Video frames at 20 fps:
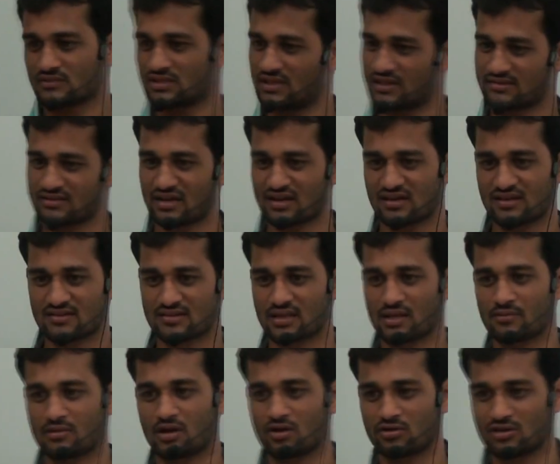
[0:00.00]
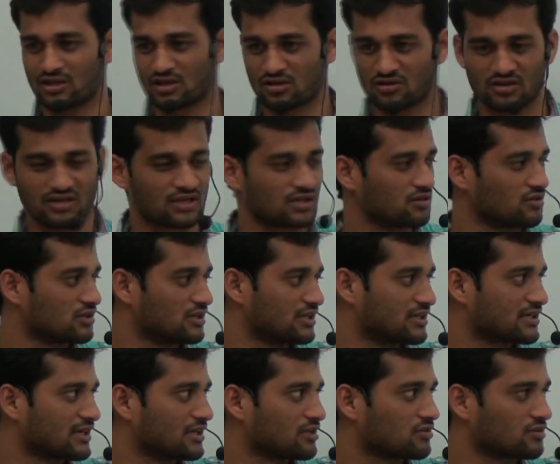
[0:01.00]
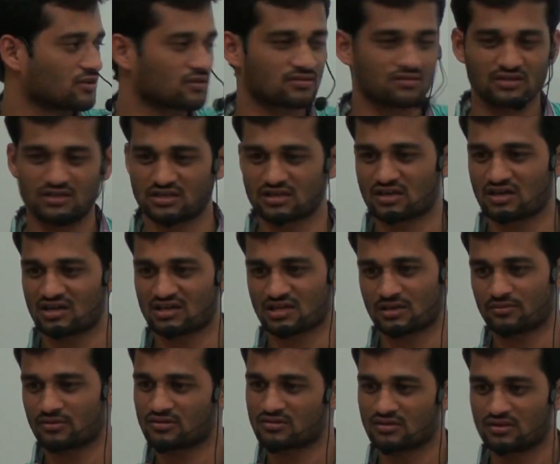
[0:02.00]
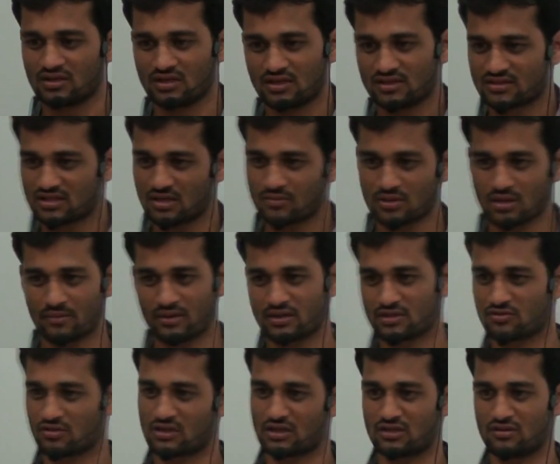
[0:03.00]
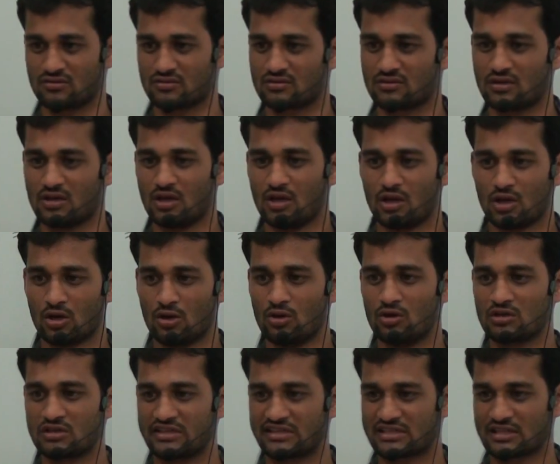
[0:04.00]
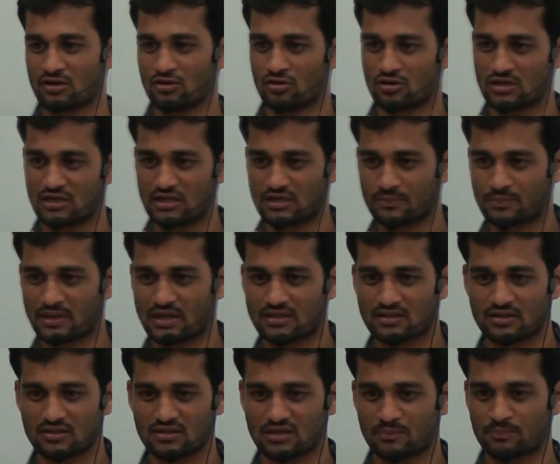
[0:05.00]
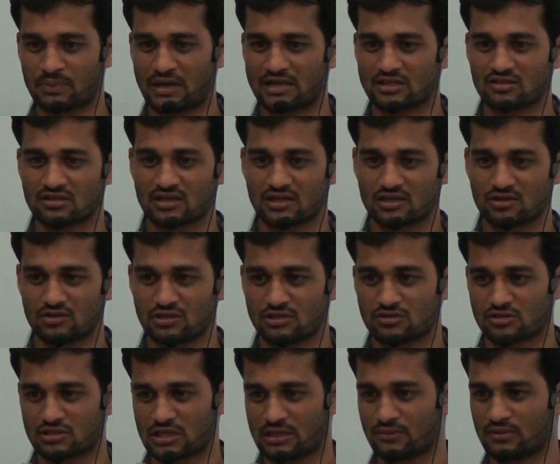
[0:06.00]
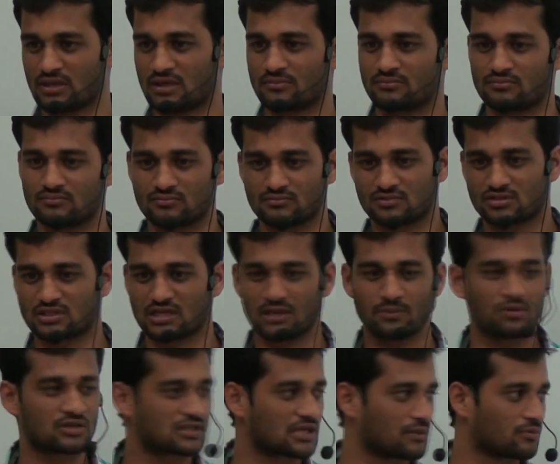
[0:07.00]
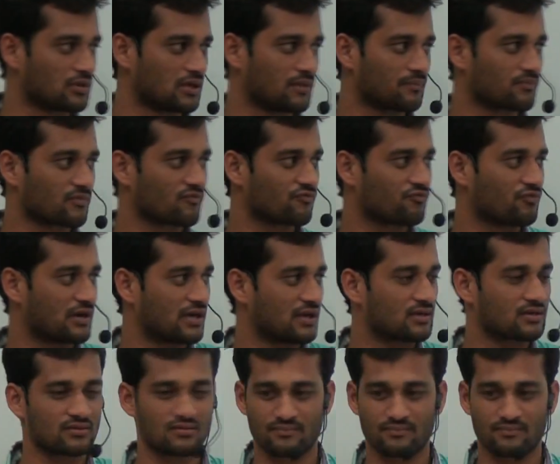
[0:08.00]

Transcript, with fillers: Exactly same how you are loading your data into this internal tables, same commands you can use. Load data local in path, that path you can give into table name, table table name for